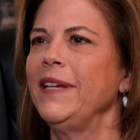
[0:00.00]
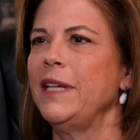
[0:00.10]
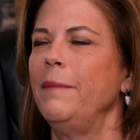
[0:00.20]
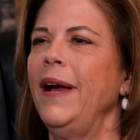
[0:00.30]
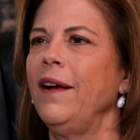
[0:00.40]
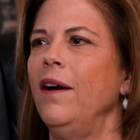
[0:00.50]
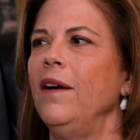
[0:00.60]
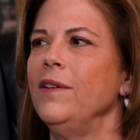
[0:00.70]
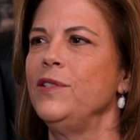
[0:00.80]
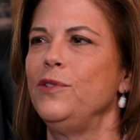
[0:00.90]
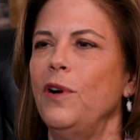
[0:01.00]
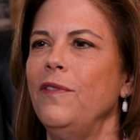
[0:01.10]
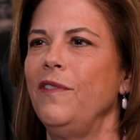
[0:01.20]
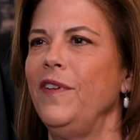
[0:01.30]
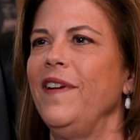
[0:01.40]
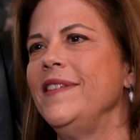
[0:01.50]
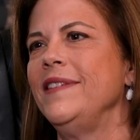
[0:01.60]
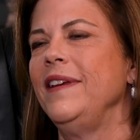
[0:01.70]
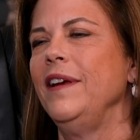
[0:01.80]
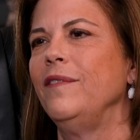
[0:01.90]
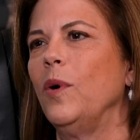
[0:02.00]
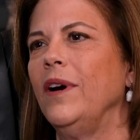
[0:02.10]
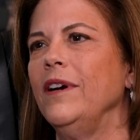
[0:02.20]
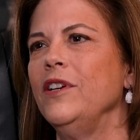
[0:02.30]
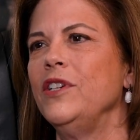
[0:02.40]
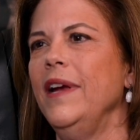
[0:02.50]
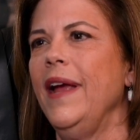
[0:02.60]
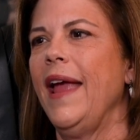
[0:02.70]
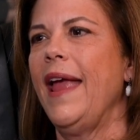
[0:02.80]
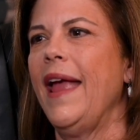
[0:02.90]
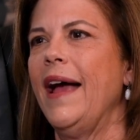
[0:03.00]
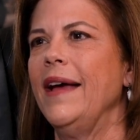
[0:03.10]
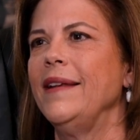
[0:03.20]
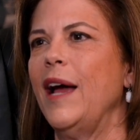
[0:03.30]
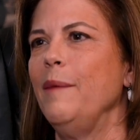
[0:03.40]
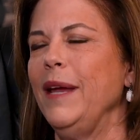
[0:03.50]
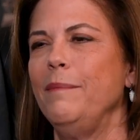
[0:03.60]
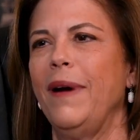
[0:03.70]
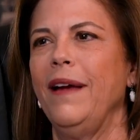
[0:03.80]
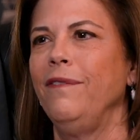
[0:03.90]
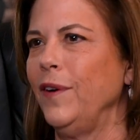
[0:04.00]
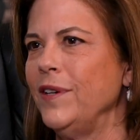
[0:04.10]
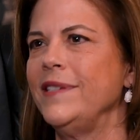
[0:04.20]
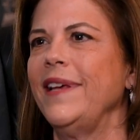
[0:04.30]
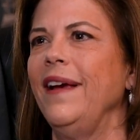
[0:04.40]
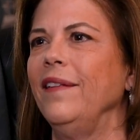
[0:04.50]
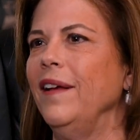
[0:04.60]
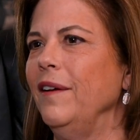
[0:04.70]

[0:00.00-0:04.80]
picked up my cards, drove over to the city of Orange, and I made my first sale